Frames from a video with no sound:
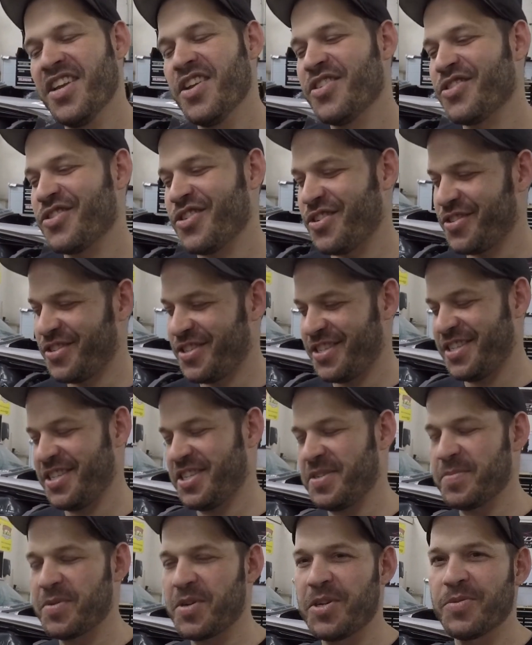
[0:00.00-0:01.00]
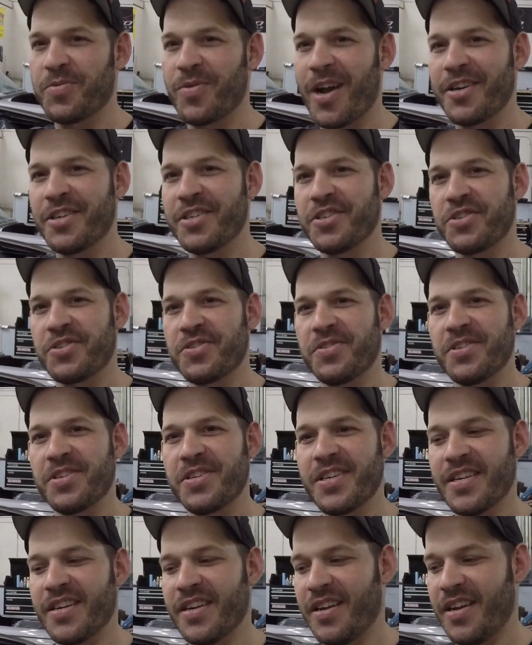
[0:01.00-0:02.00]
So there's a system called Ride
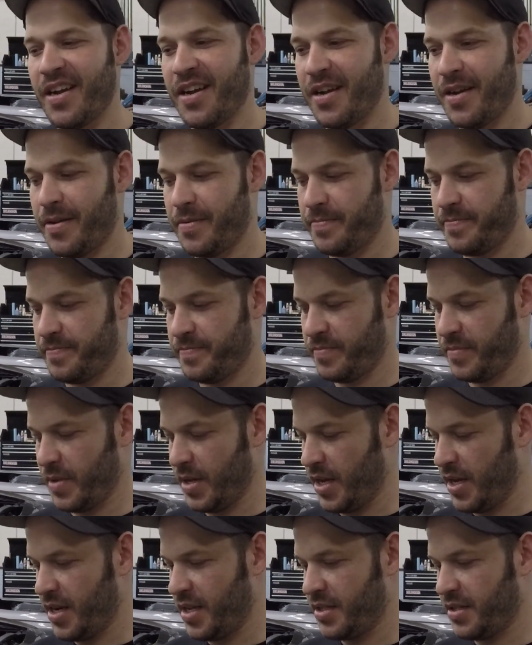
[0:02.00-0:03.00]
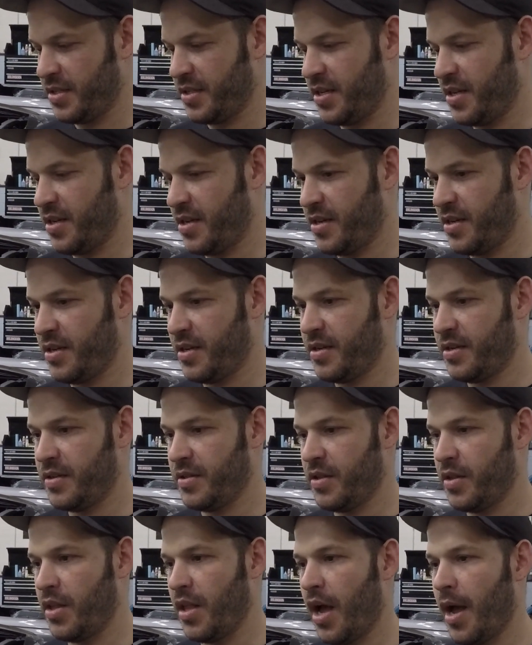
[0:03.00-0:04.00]
Controller, and it's
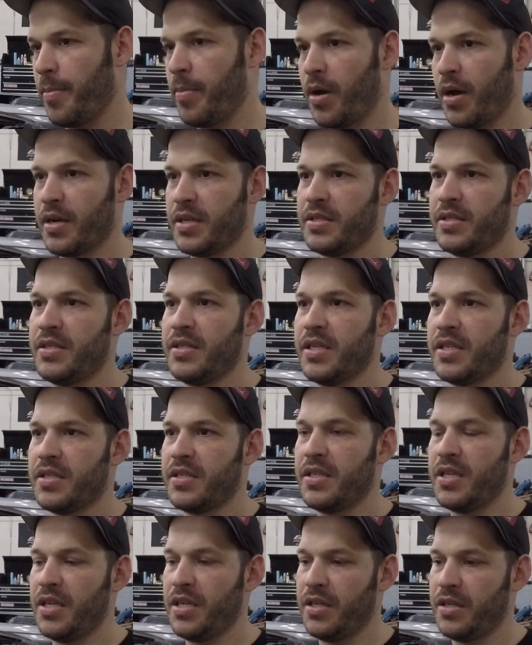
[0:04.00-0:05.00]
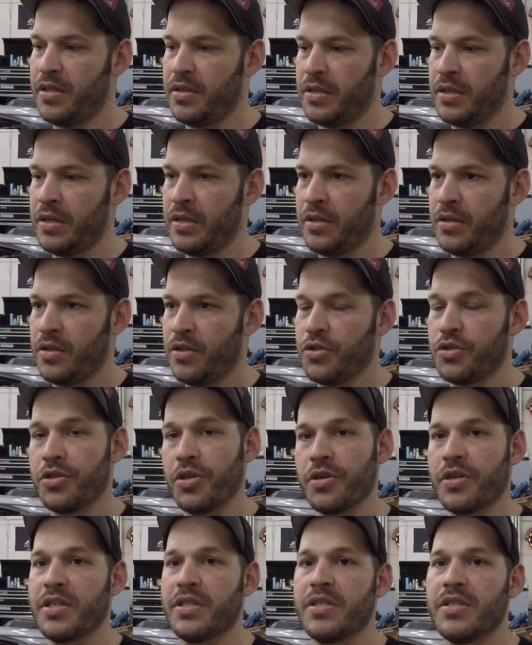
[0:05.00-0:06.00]
I bought a 16
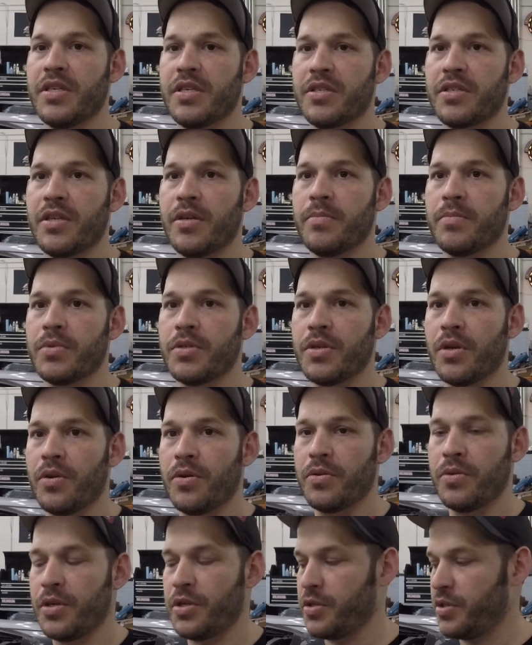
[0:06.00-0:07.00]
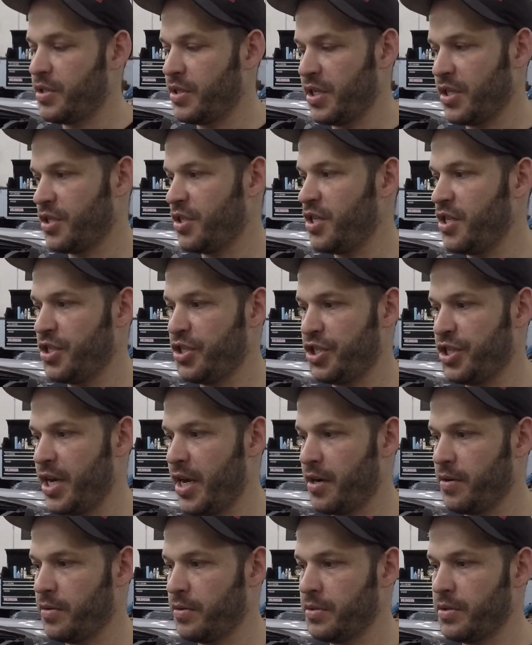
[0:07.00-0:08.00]
circuit system. So there's 16
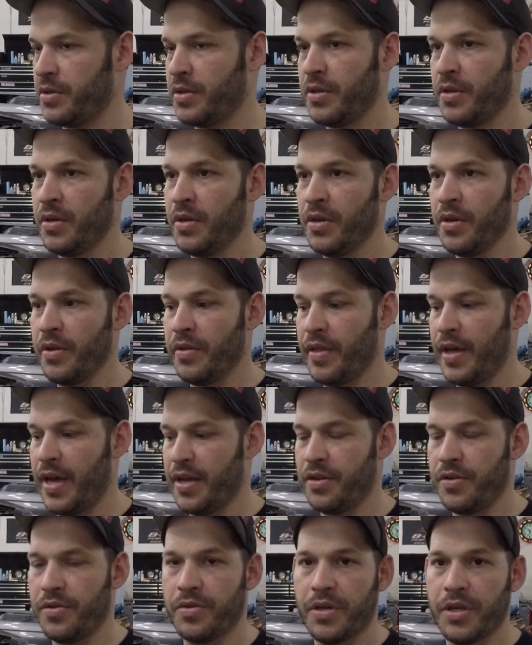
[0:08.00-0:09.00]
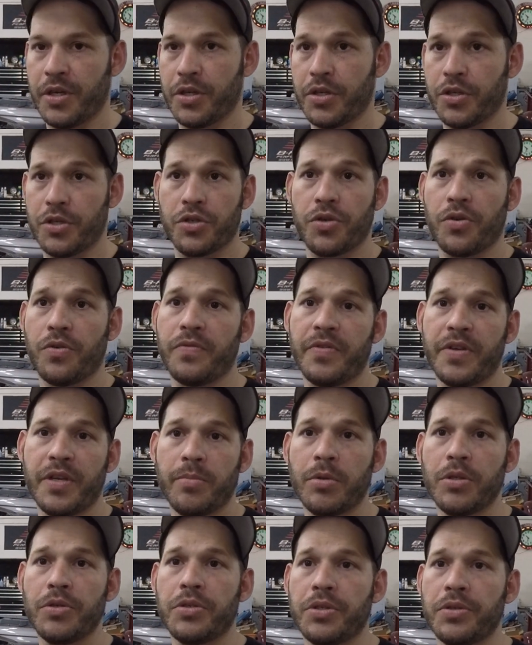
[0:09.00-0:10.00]
channels that you can control via
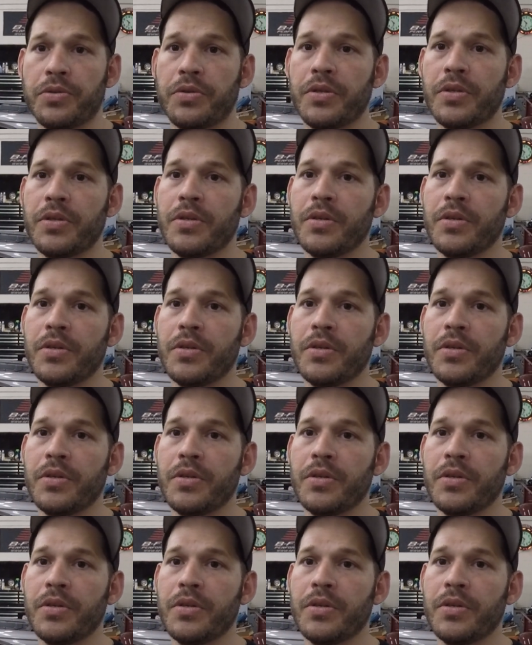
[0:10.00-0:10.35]
Bluetooth.